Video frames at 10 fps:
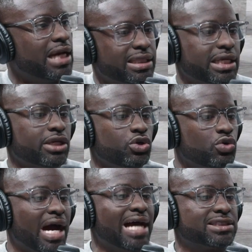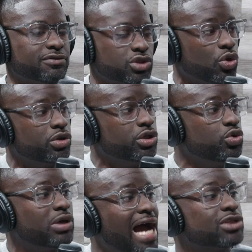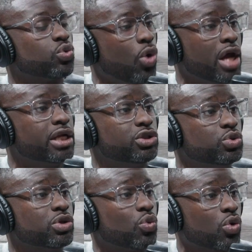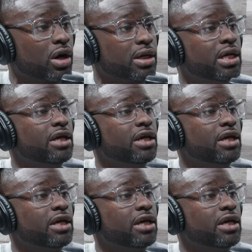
I think you guys have shown you guys want to do the work.